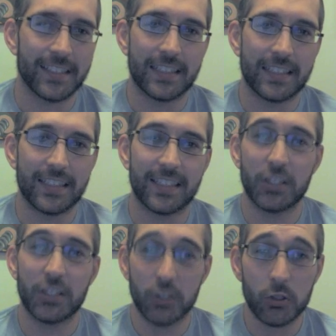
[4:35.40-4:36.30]
it's
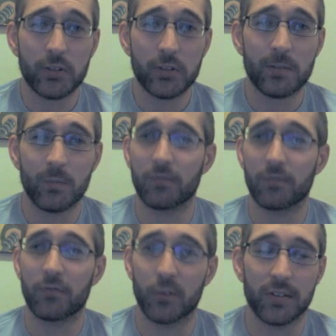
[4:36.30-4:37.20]
good news moving
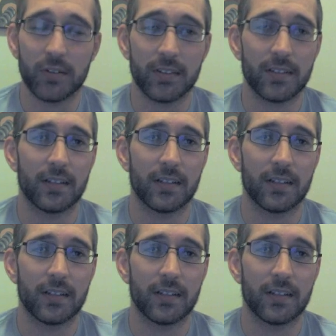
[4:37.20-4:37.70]
forward.